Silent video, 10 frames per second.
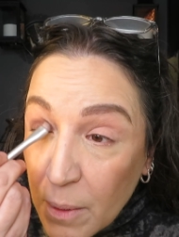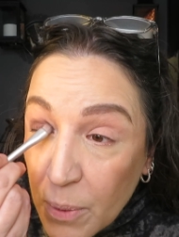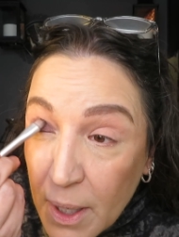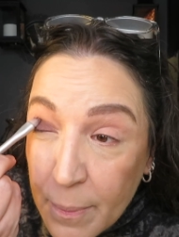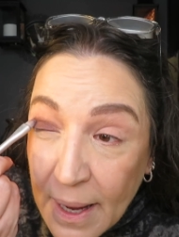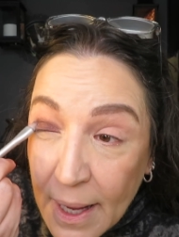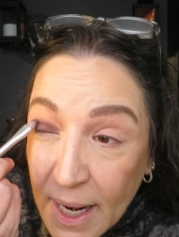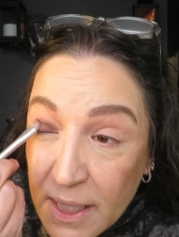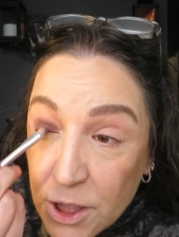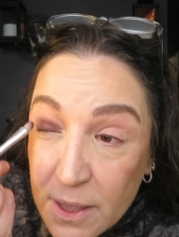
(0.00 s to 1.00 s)
pretty bad,
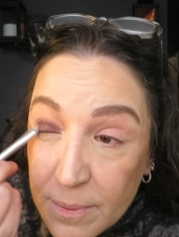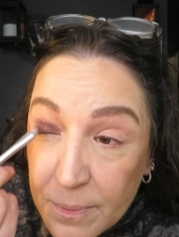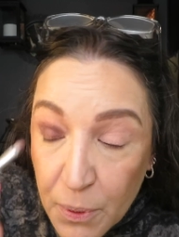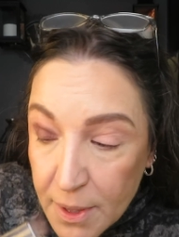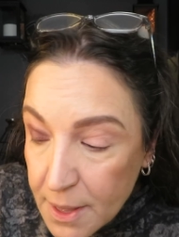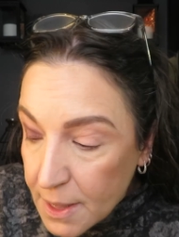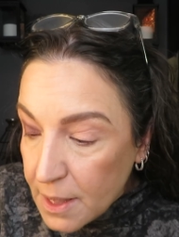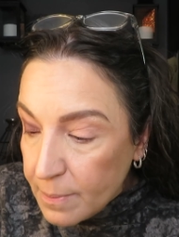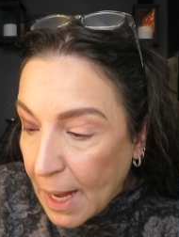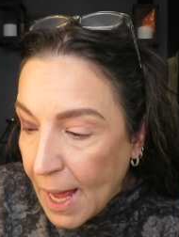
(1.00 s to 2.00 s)
actually,
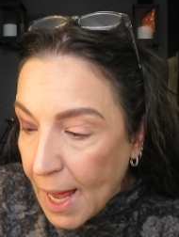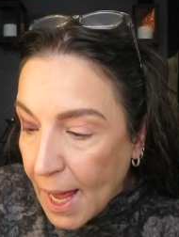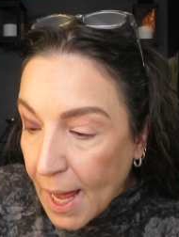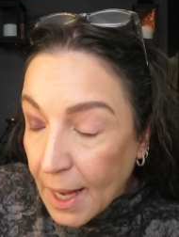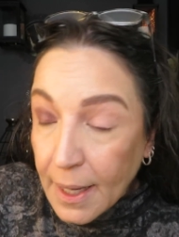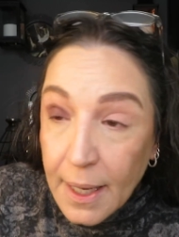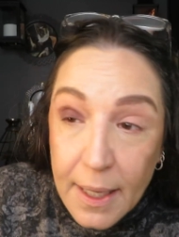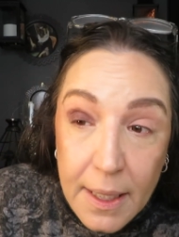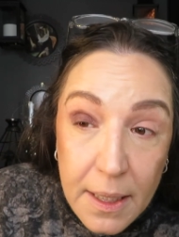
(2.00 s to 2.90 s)
pretty bad,